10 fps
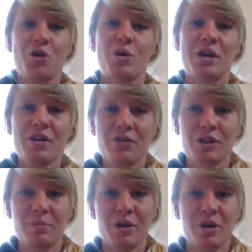Working for
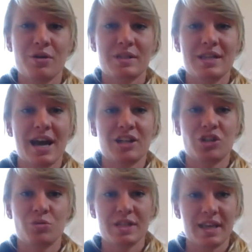Olympic Coast
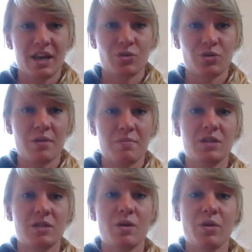National Marine Sanctuary
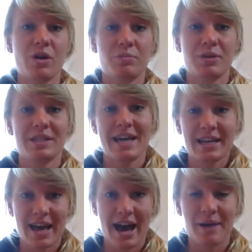means we work to
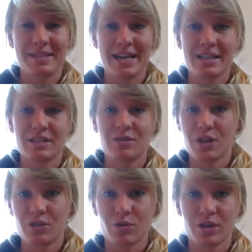protect the habitats and
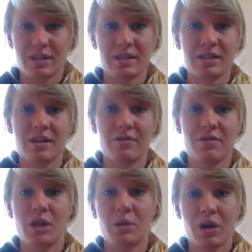resources of
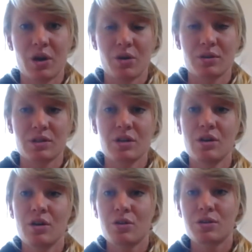the Olympic Coast
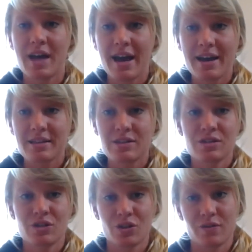through science,
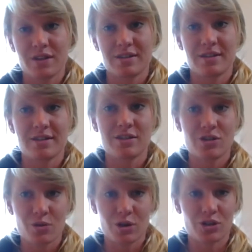service, and
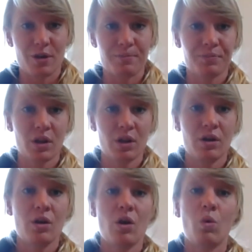stewardship.
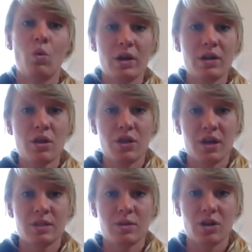One of the
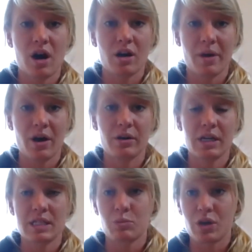things we talk about
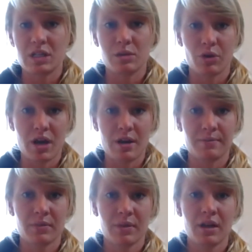is marine debris.
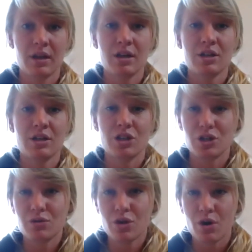Did
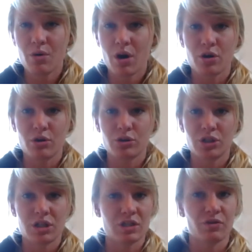you know our
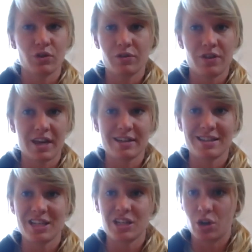ocean is full of things
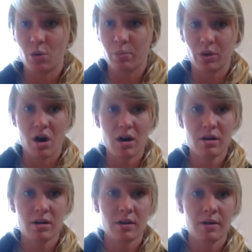that don't belong?